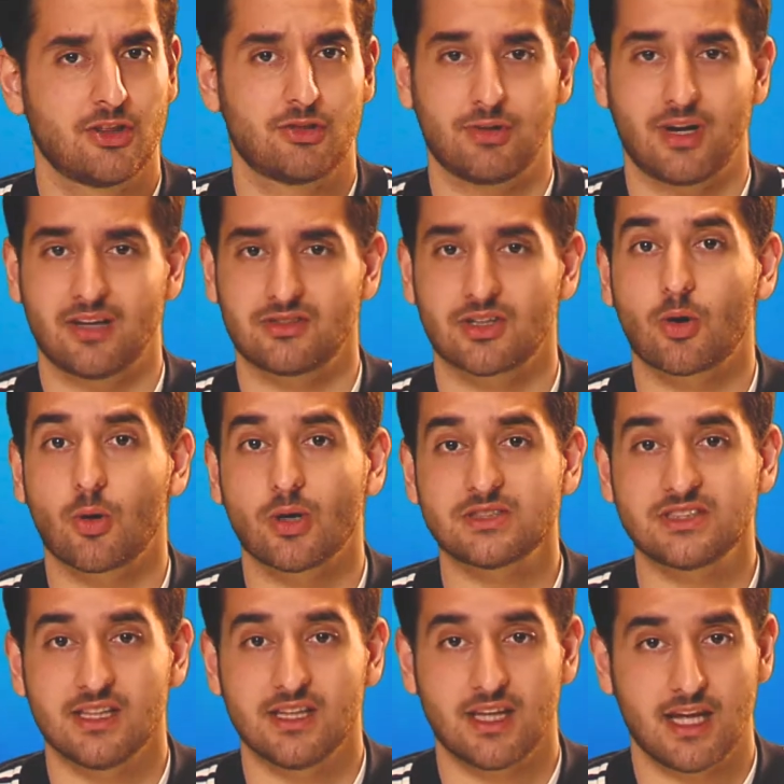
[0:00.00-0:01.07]
Throughout the
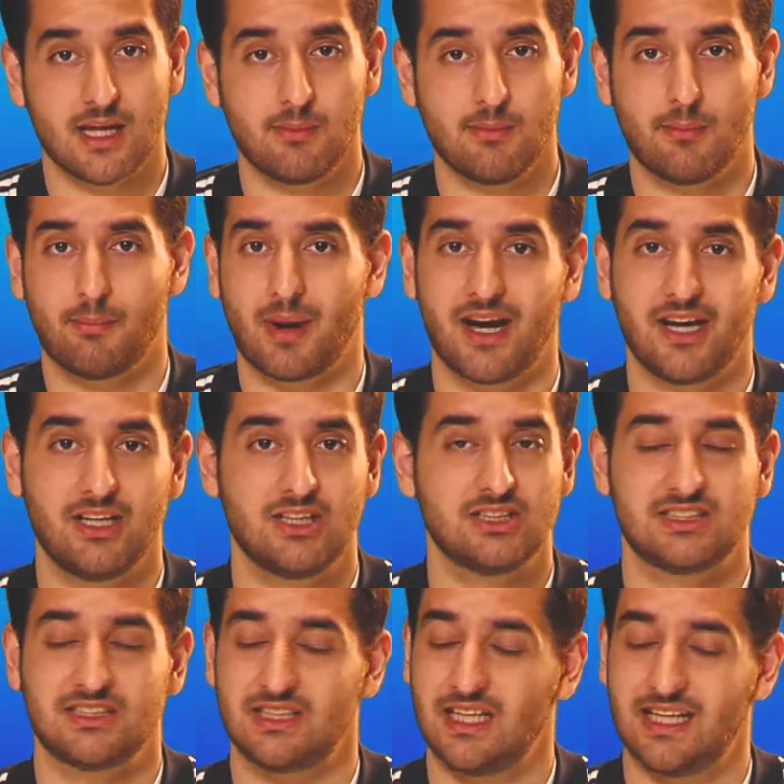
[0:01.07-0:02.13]
course of the game,
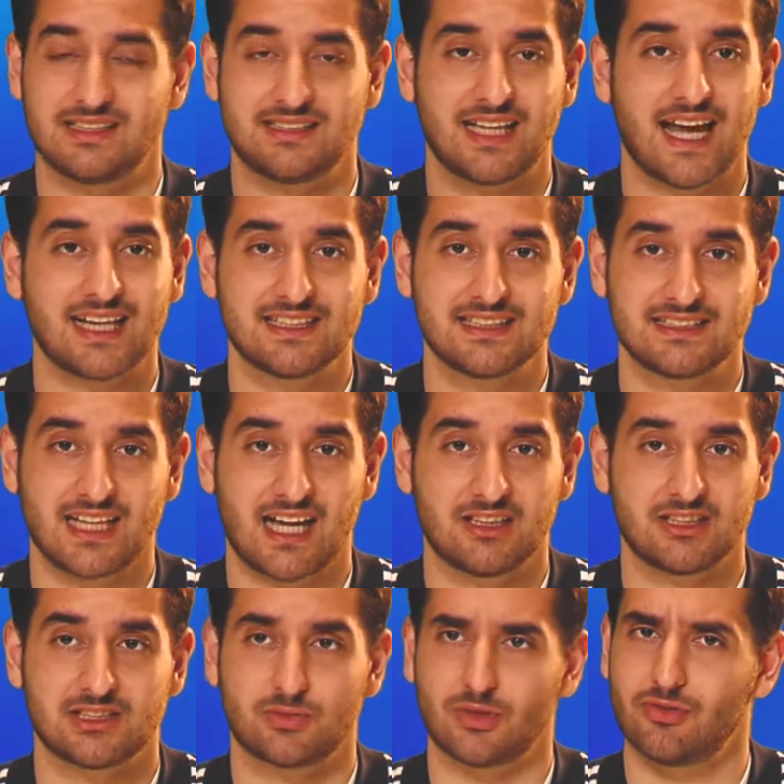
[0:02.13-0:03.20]
Bayern's attacking
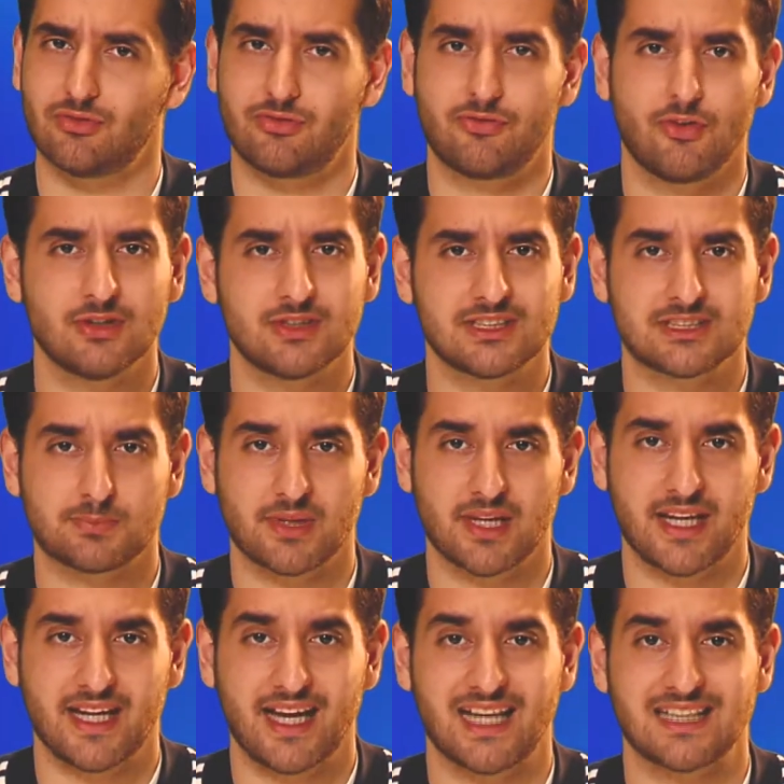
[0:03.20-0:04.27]
talents were in full
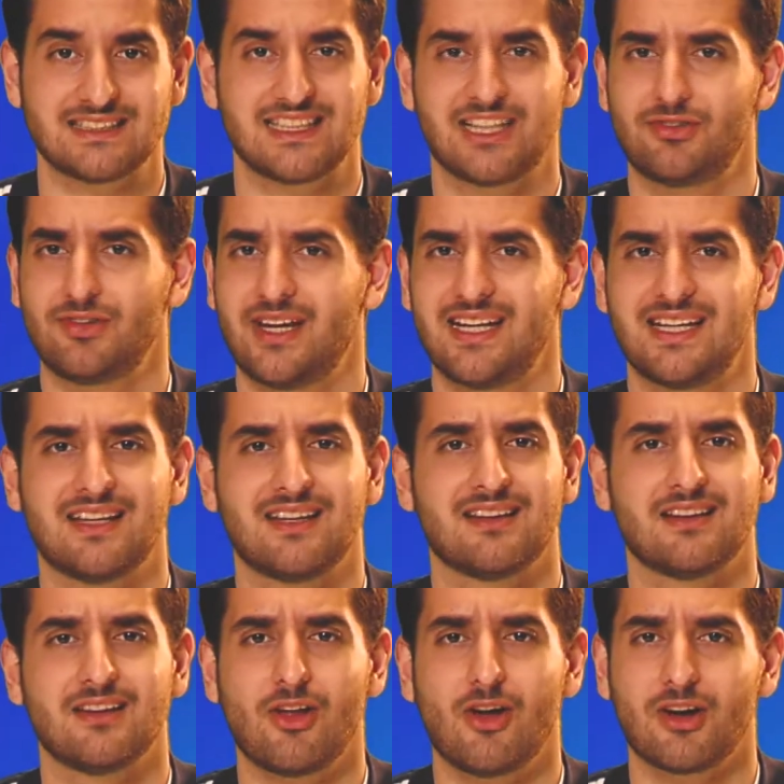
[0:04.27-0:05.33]
display as they created a
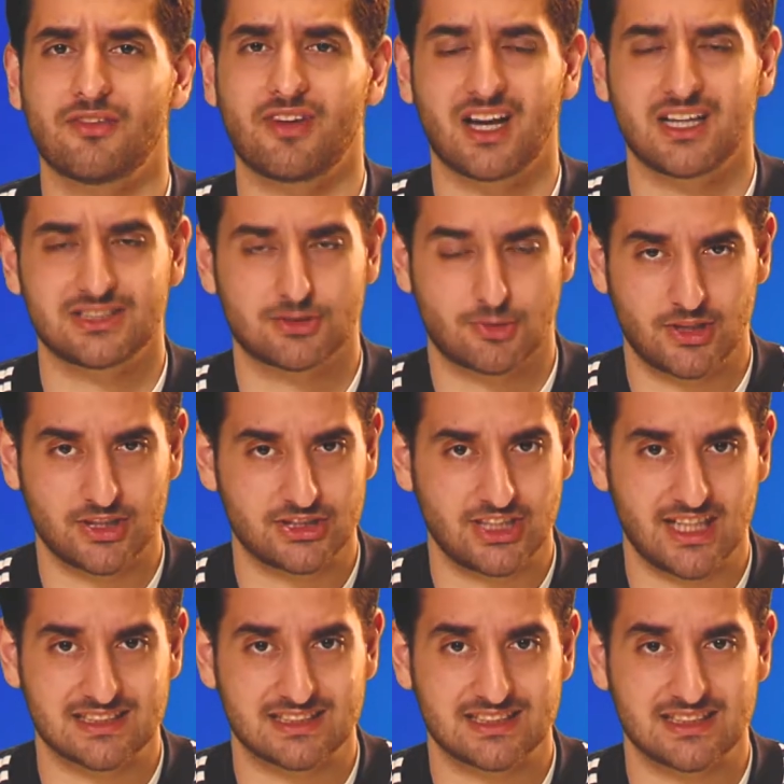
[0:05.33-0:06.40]
lot of high-scoring
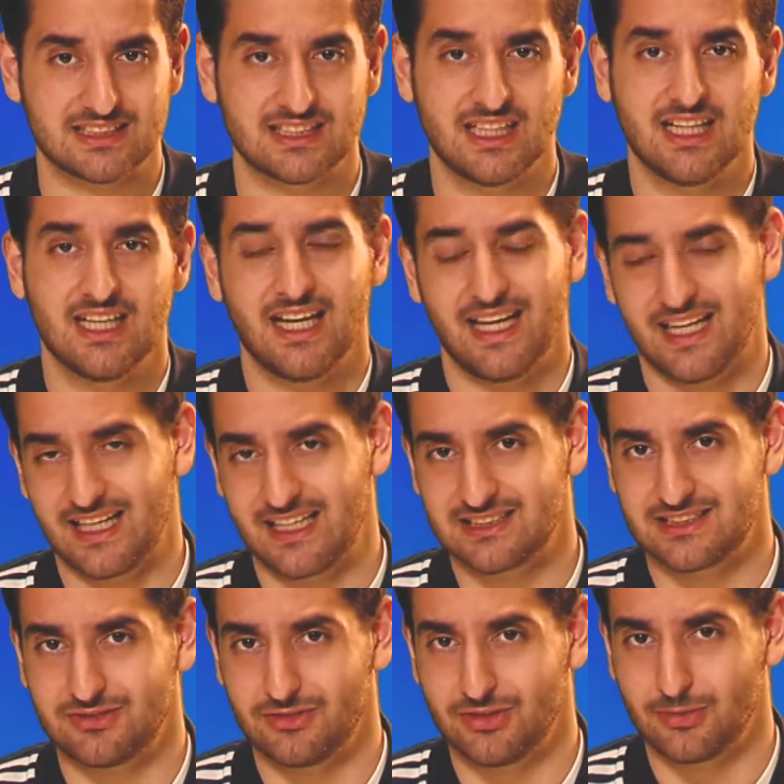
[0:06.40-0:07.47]
chances
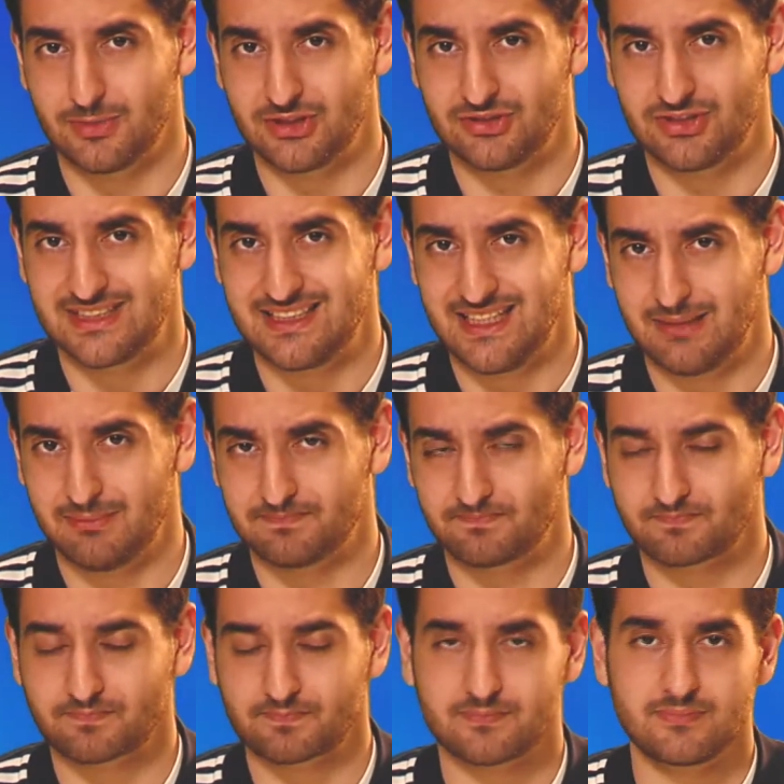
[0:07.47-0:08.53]
against the Real Madrid team.
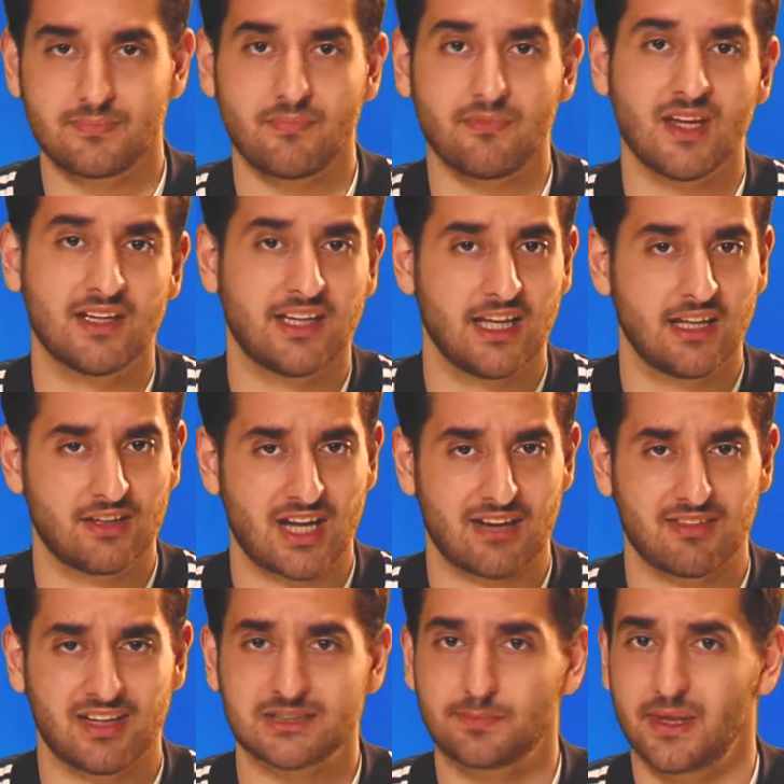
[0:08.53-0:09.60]
Keylor
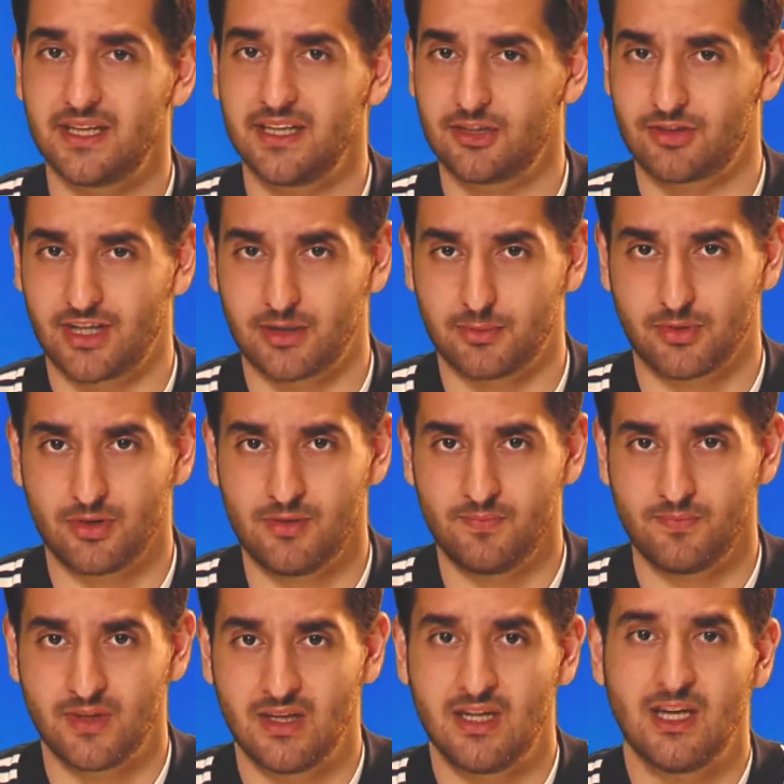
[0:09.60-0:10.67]
Navas played
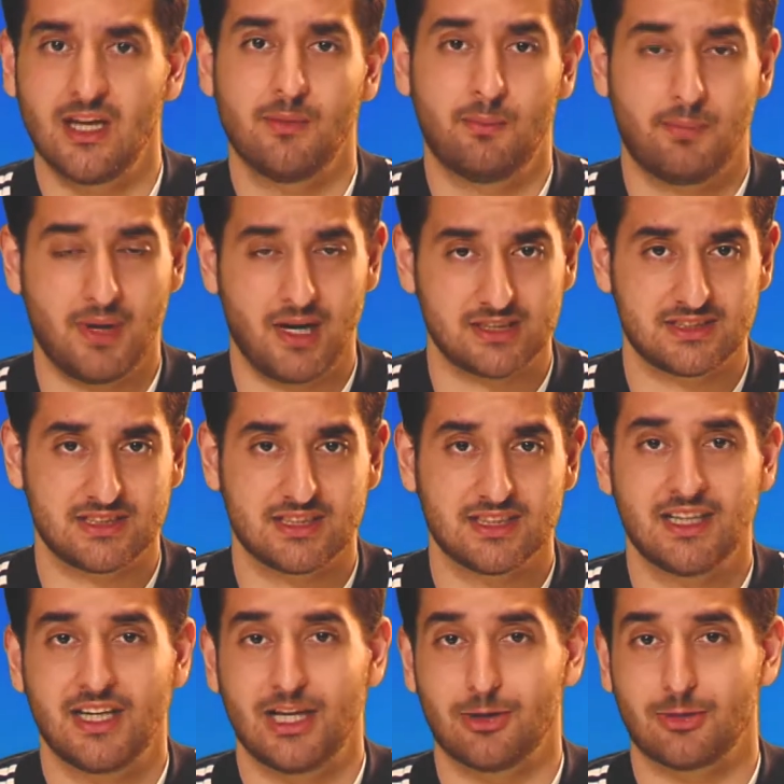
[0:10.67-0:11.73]
incredible, but
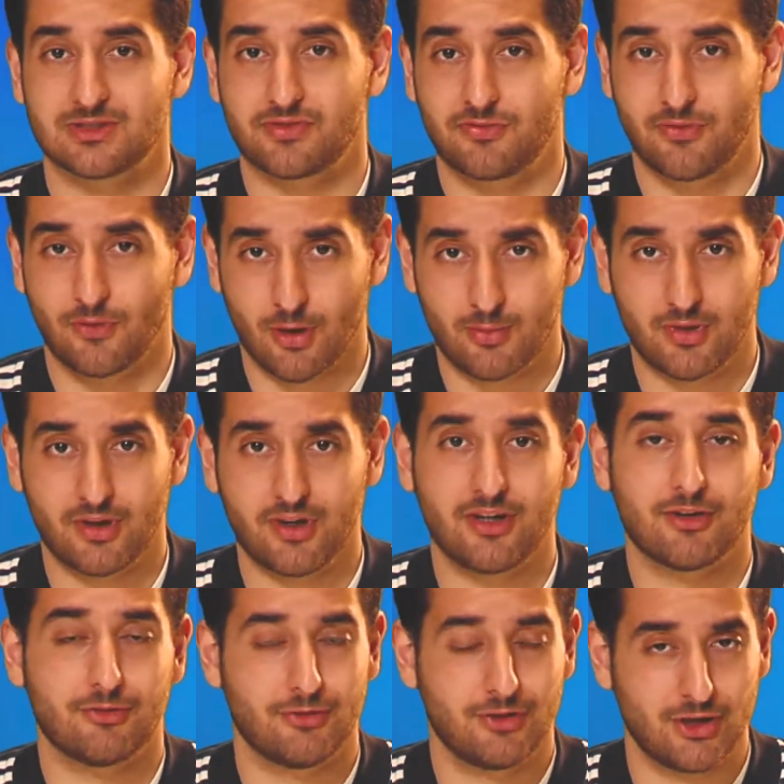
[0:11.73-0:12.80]
it was
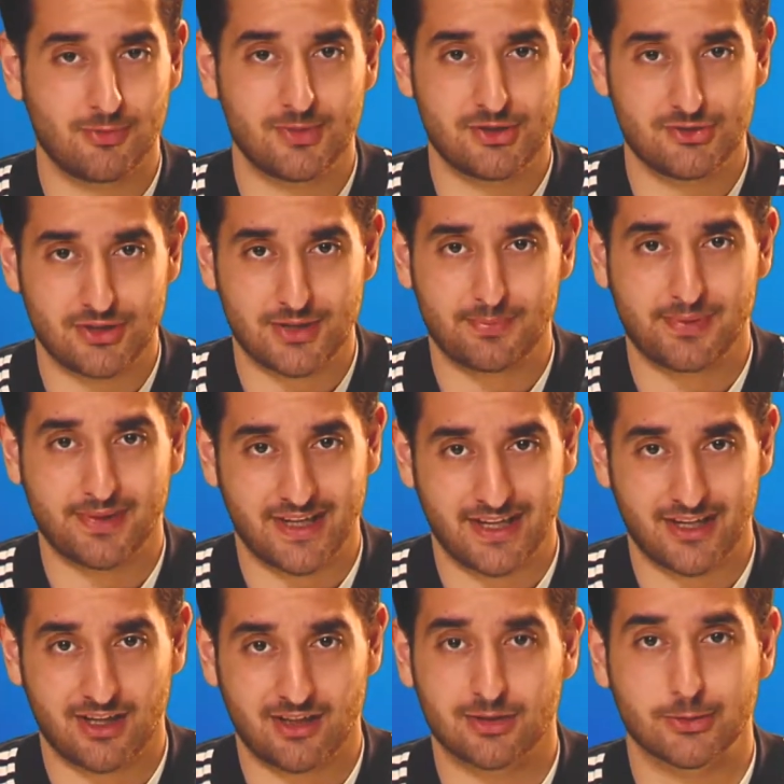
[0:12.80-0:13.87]
former Real Madrid
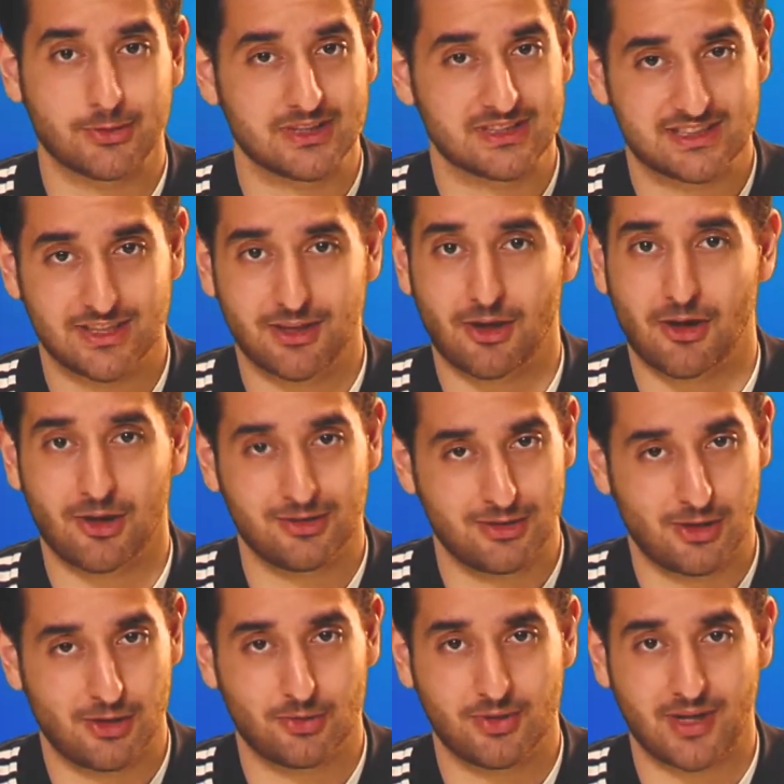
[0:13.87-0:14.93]
player who is still
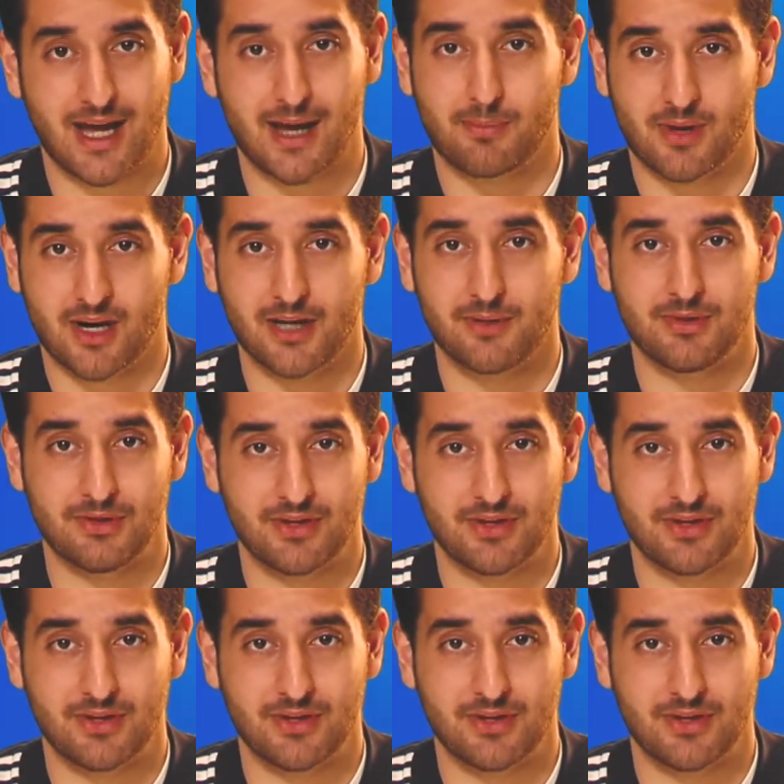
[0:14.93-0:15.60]
on loan at Bayern